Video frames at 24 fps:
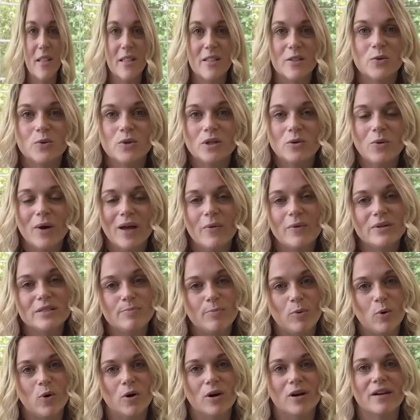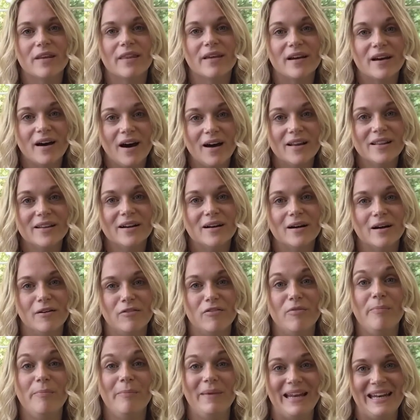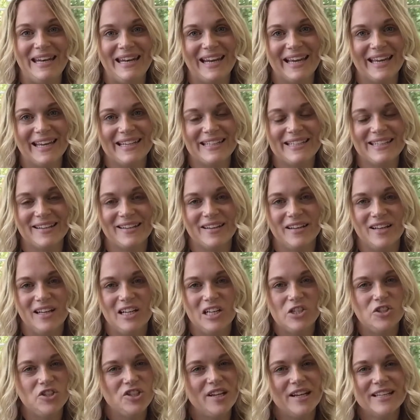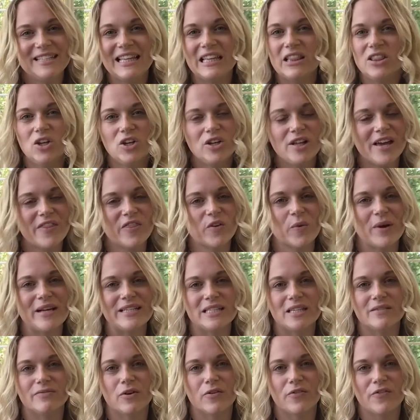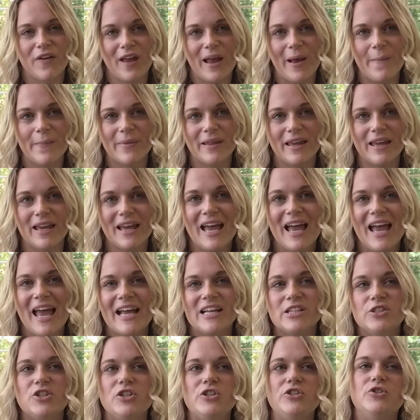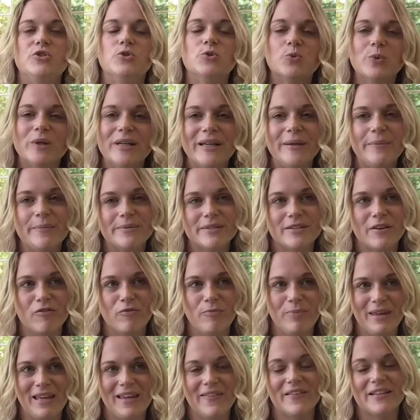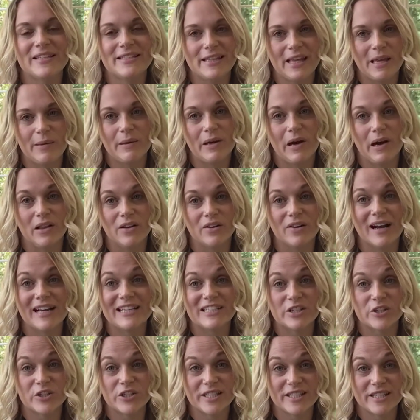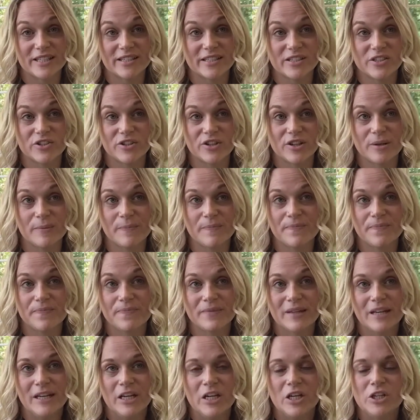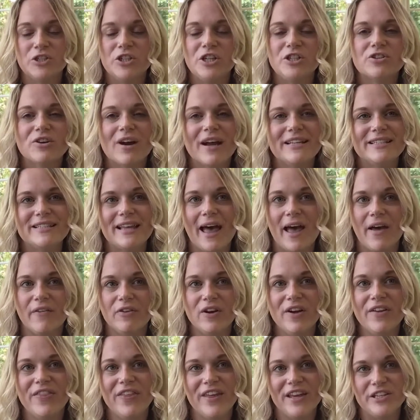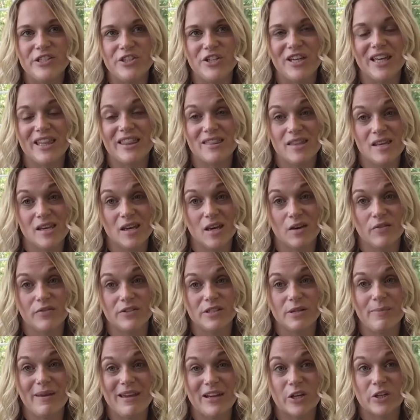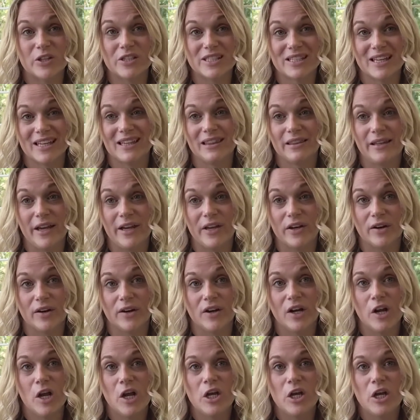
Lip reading: Sulwe was born the color of midnight. She doesn't look like the rest of her family, and she dreams of being the same color as her sister. She tries everything she can think of to make her skin lighter.